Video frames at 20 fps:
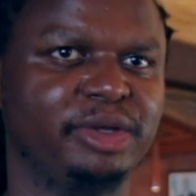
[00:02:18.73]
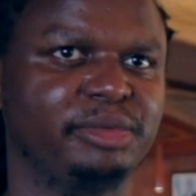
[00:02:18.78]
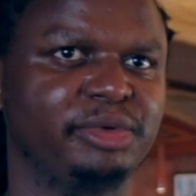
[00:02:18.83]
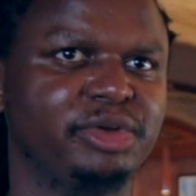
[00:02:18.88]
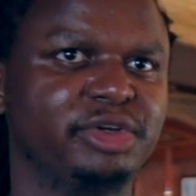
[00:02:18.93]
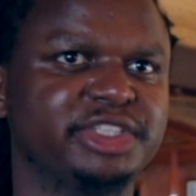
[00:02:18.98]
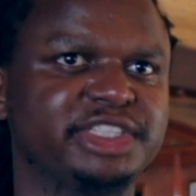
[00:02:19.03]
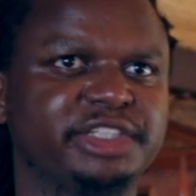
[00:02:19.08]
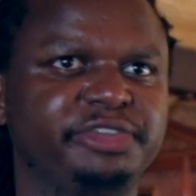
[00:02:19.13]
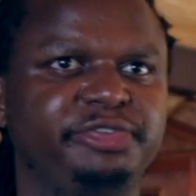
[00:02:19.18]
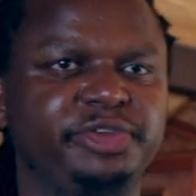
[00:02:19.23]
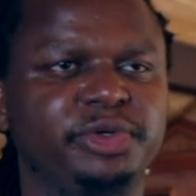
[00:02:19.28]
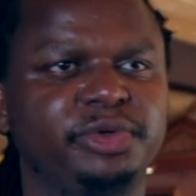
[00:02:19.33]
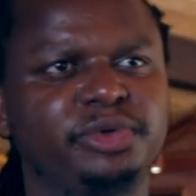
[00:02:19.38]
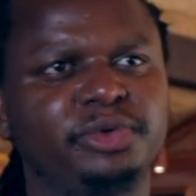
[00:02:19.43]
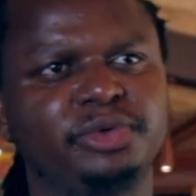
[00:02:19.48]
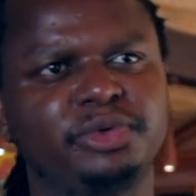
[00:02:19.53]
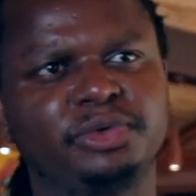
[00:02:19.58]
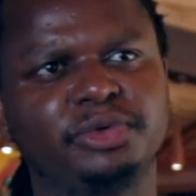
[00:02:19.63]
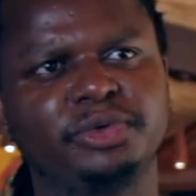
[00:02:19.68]
Because if
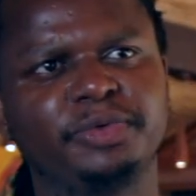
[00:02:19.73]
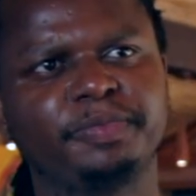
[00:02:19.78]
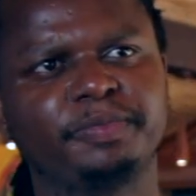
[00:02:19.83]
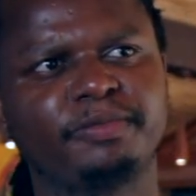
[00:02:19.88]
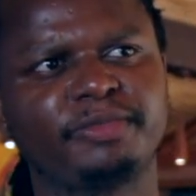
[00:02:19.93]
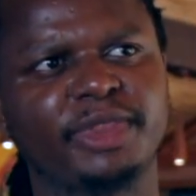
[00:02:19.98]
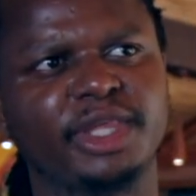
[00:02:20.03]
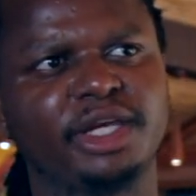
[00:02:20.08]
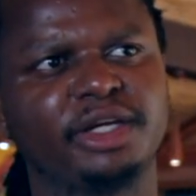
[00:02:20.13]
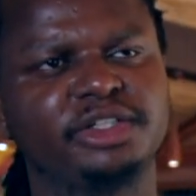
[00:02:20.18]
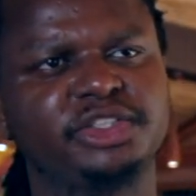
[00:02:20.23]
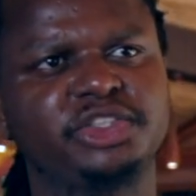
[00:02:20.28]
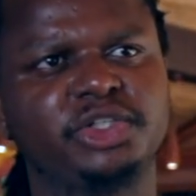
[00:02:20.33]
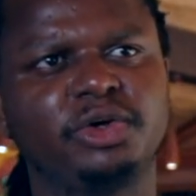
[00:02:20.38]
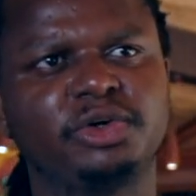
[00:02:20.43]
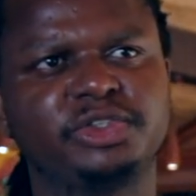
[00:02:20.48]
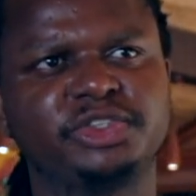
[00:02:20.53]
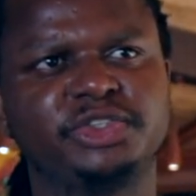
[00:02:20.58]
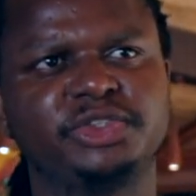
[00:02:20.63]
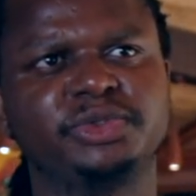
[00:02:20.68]
you
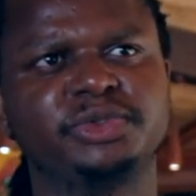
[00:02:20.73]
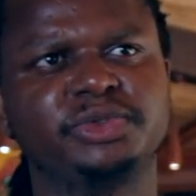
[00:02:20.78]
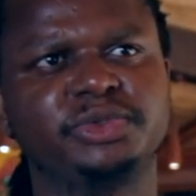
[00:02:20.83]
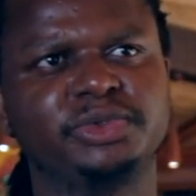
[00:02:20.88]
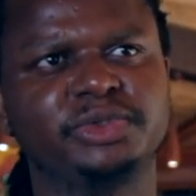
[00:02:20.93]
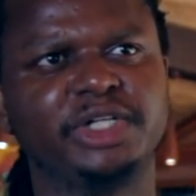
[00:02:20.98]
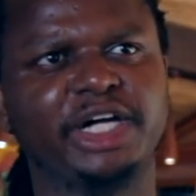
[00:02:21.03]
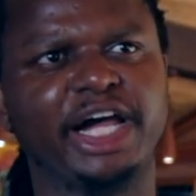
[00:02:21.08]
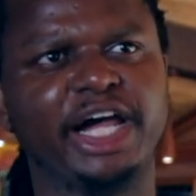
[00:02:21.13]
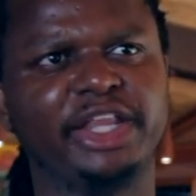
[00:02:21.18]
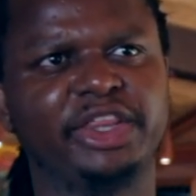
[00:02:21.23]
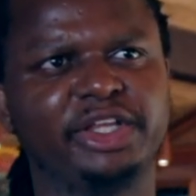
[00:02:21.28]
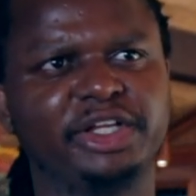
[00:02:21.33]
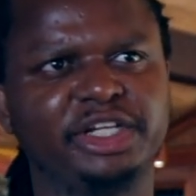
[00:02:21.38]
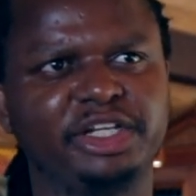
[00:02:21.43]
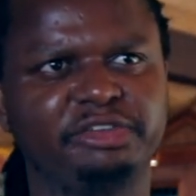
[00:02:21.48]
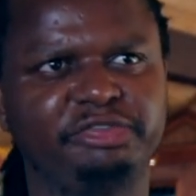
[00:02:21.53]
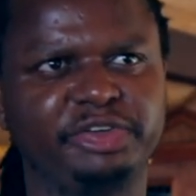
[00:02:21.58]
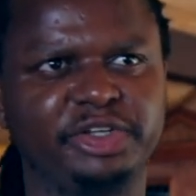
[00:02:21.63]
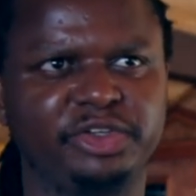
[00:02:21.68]
talk to other
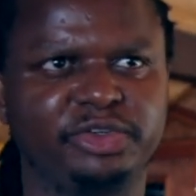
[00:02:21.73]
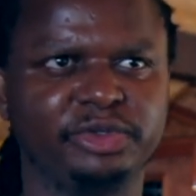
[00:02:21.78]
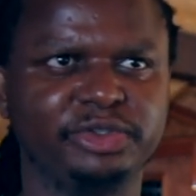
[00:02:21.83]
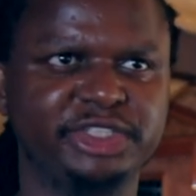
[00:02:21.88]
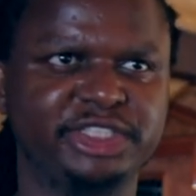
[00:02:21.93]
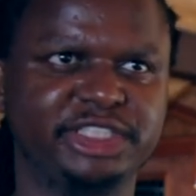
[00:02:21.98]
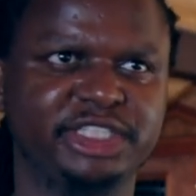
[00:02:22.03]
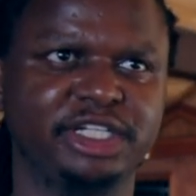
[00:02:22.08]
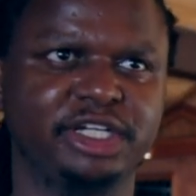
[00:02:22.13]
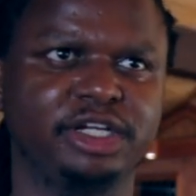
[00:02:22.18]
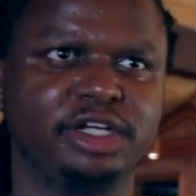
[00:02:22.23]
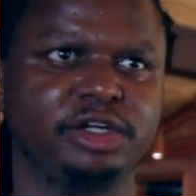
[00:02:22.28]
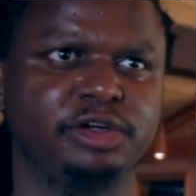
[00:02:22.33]
individuals